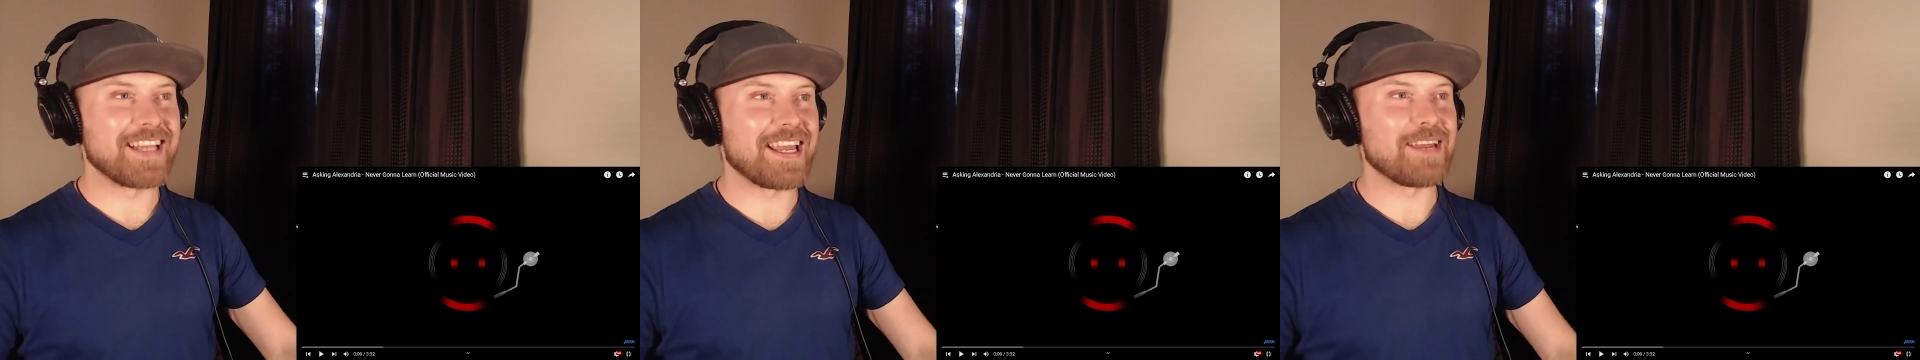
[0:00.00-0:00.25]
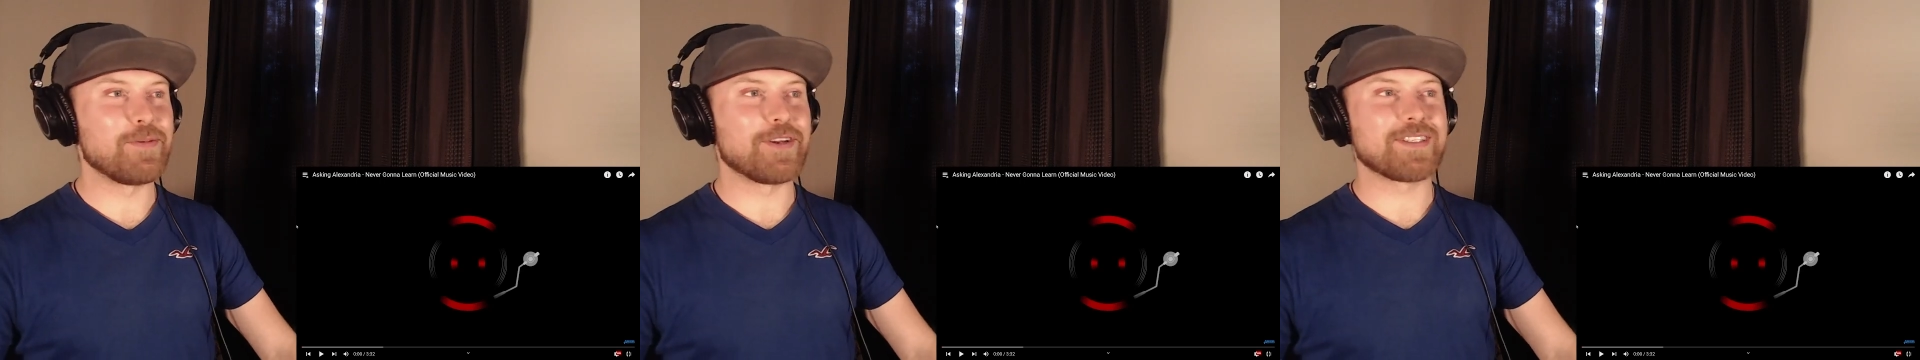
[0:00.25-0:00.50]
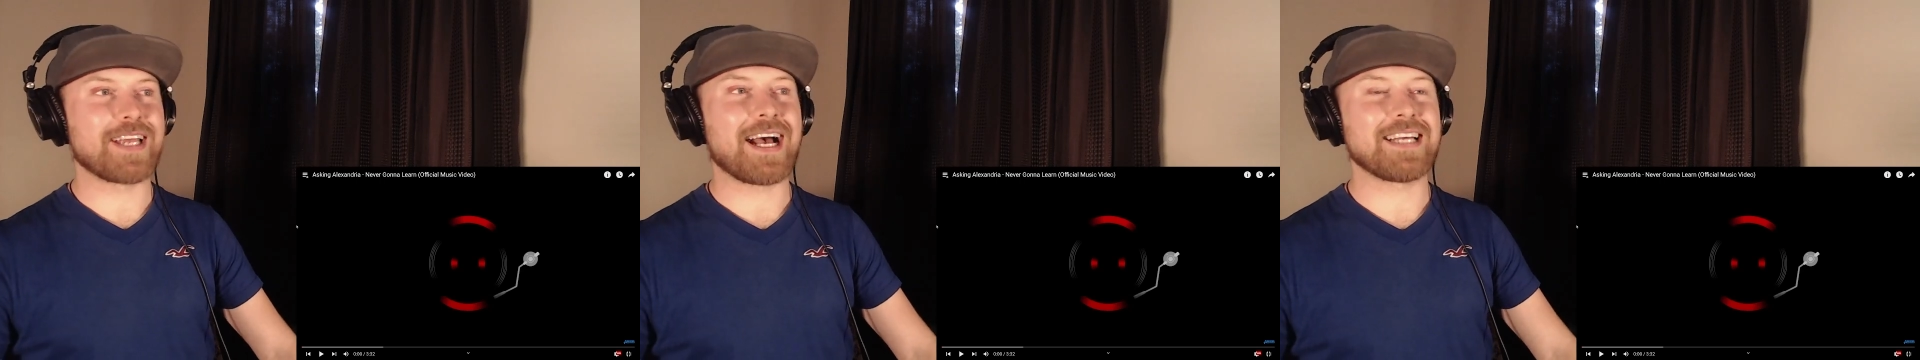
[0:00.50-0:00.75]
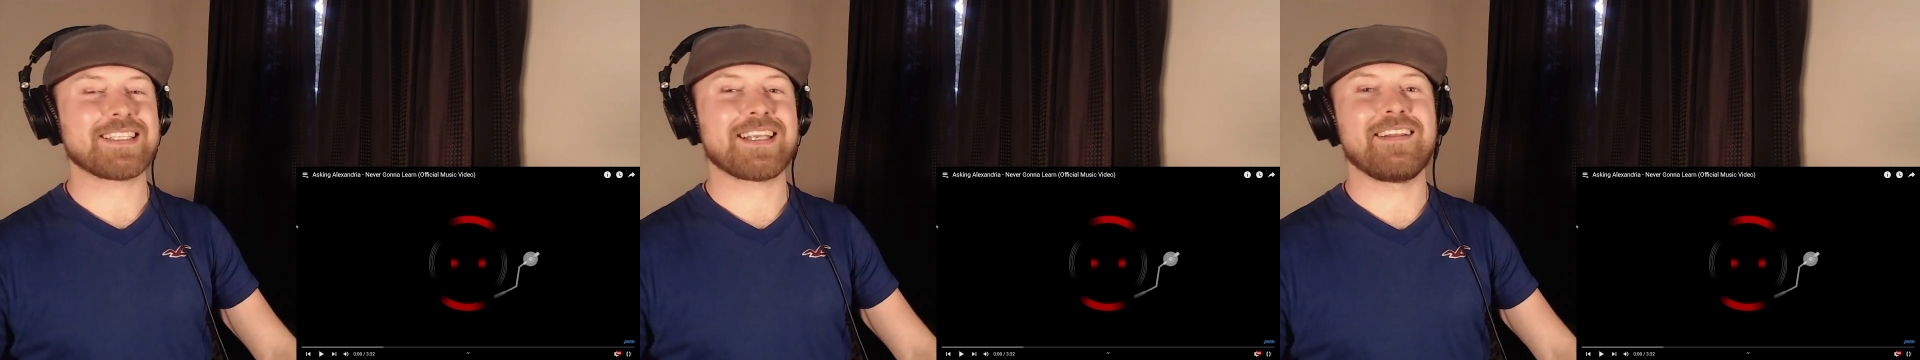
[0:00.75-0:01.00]
day because
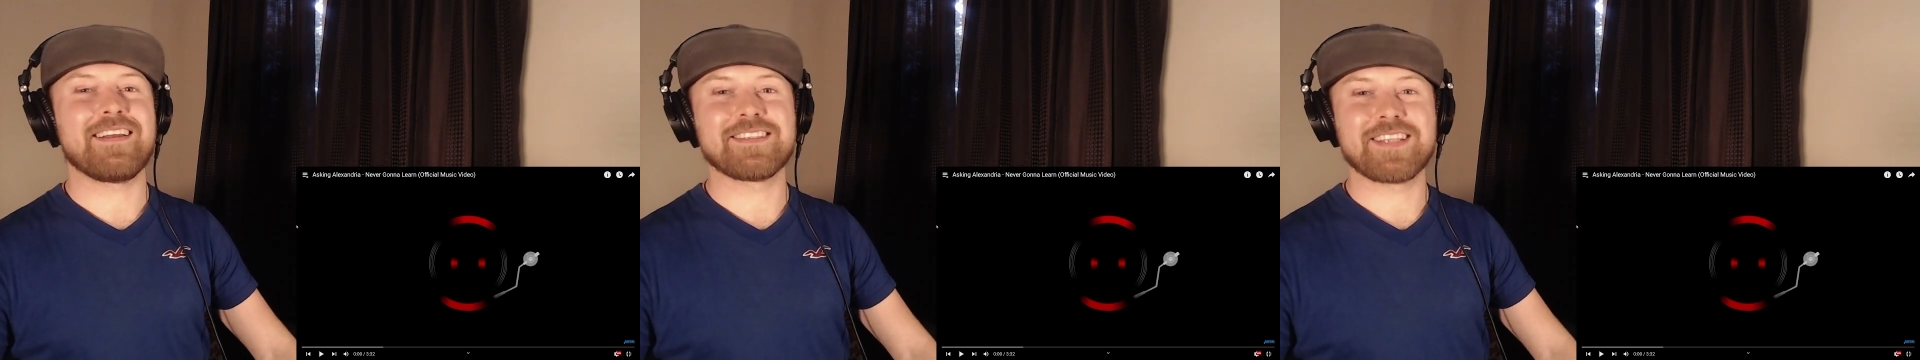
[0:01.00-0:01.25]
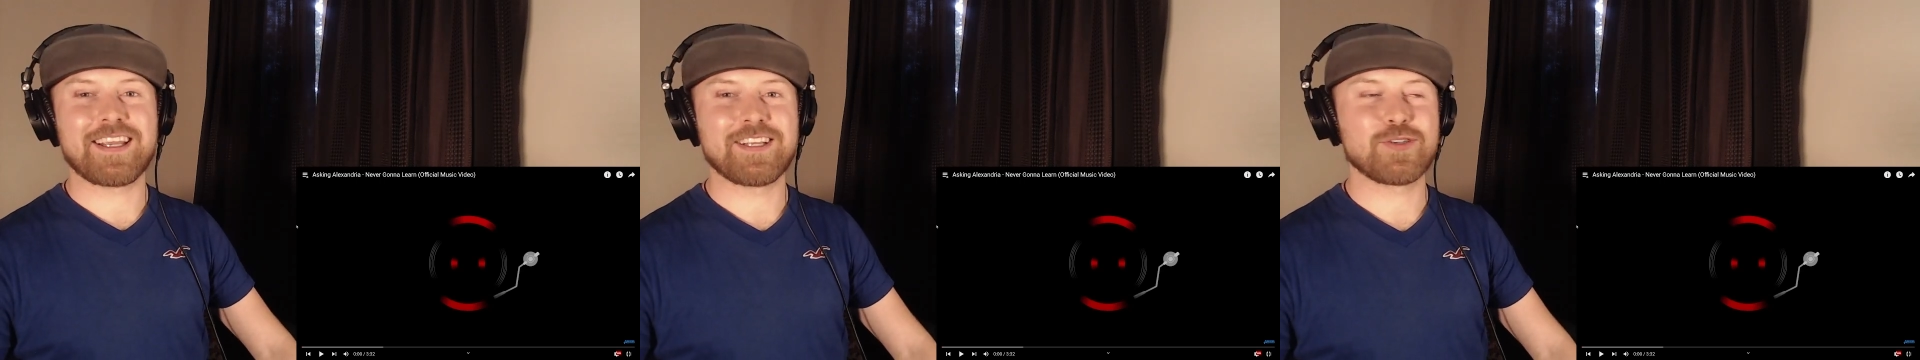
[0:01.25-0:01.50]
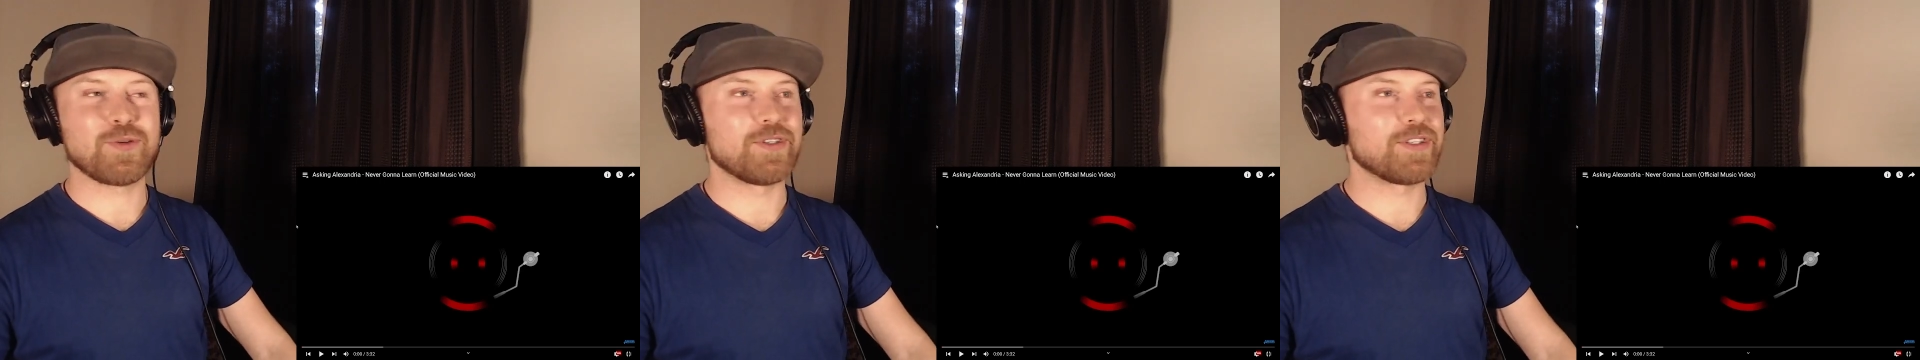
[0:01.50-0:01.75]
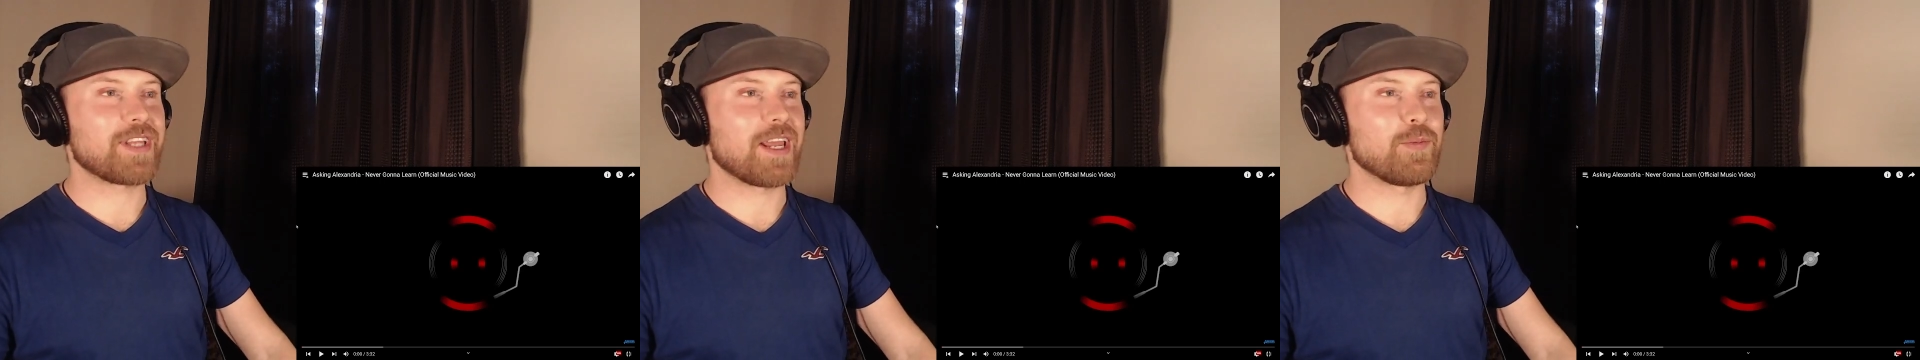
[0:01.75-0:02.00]
Asking Alexandria
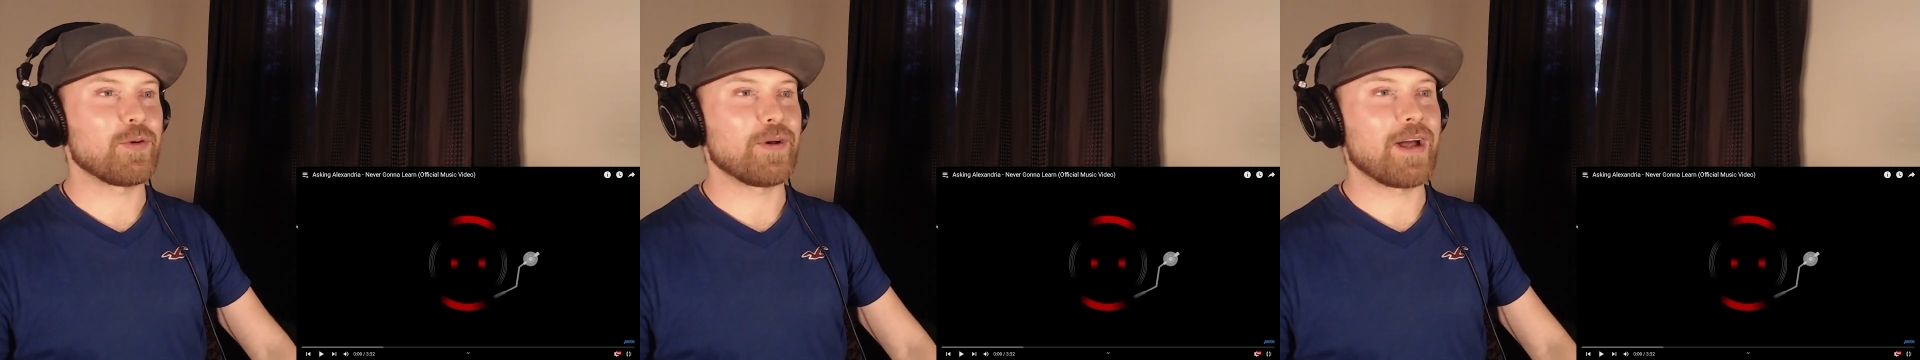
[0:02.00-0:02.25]
just came